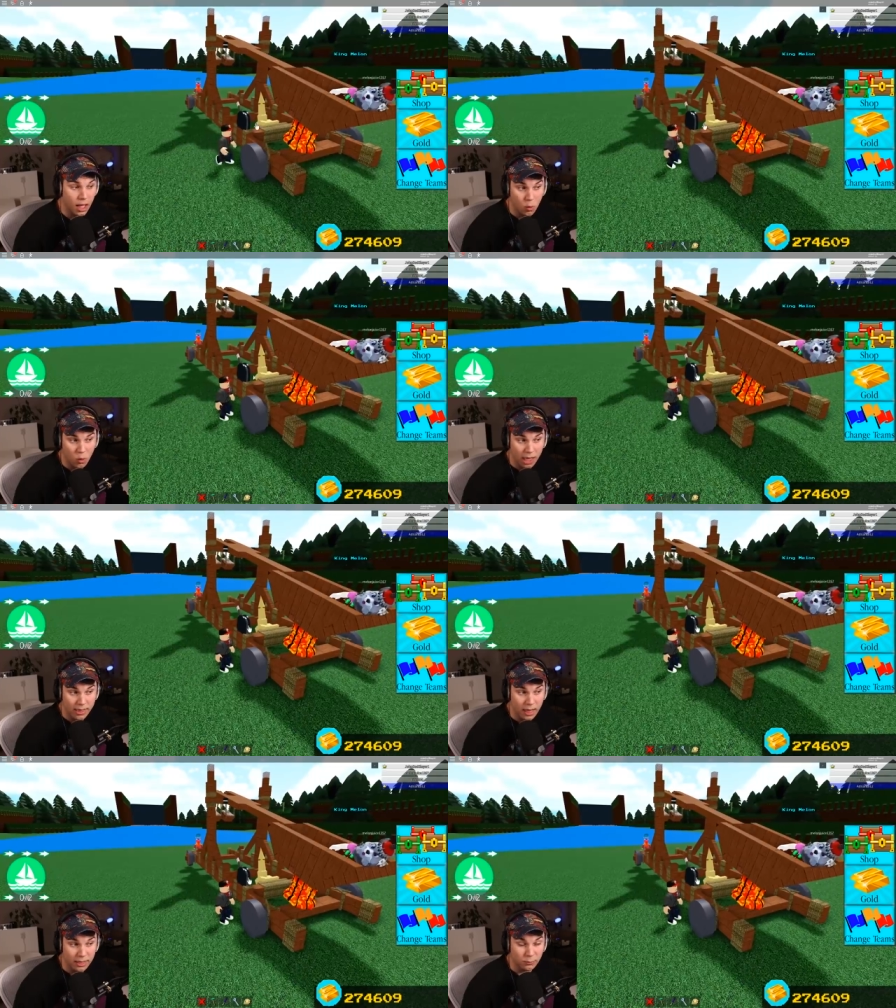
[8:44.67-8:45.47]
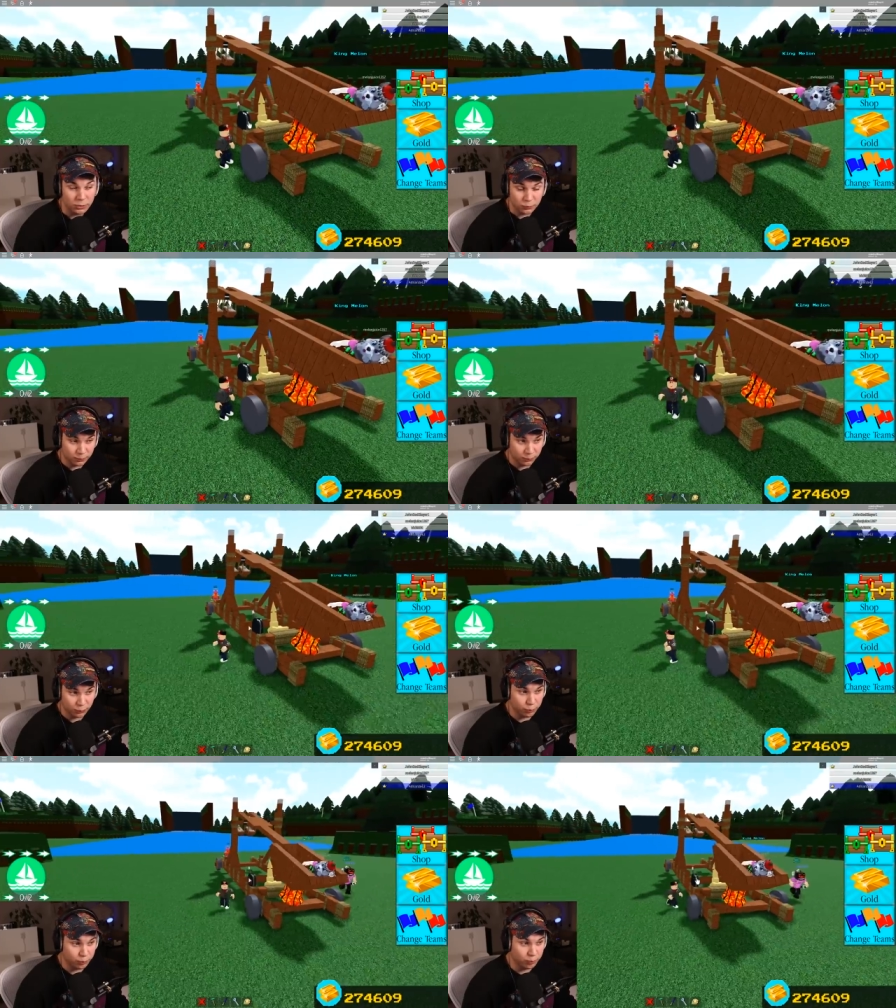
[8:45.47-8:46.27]
I, I, I think we just
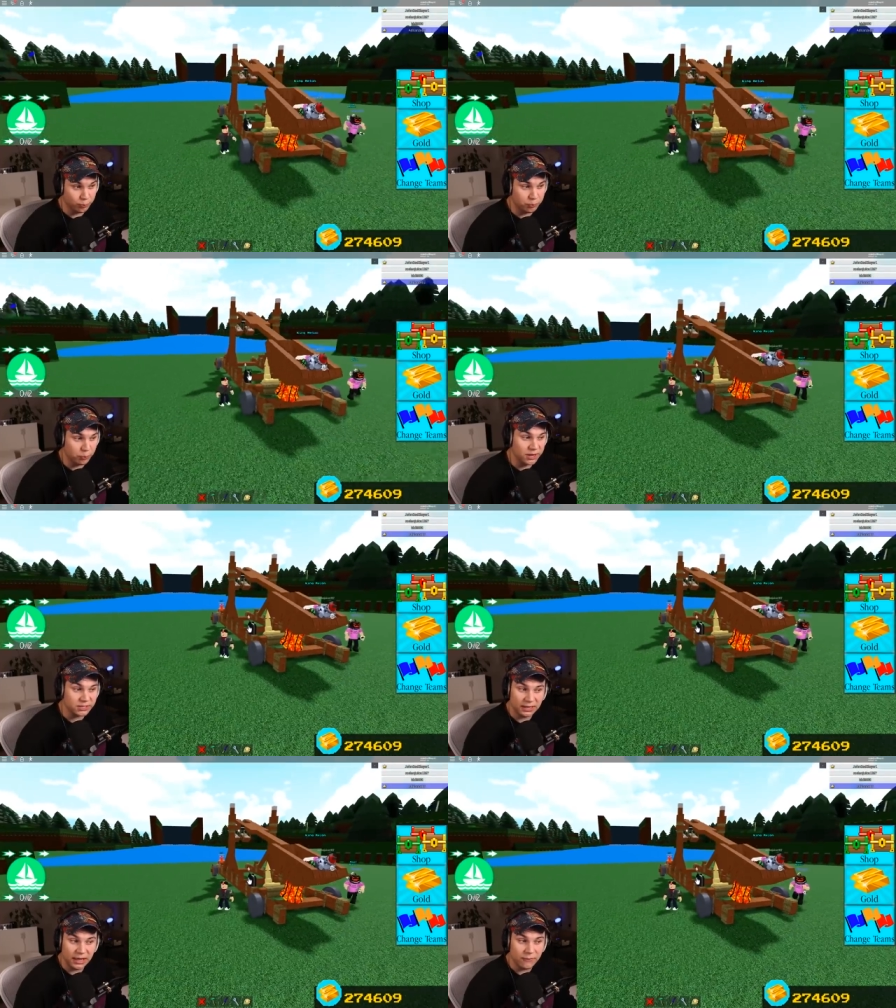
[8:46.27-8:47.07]
pressed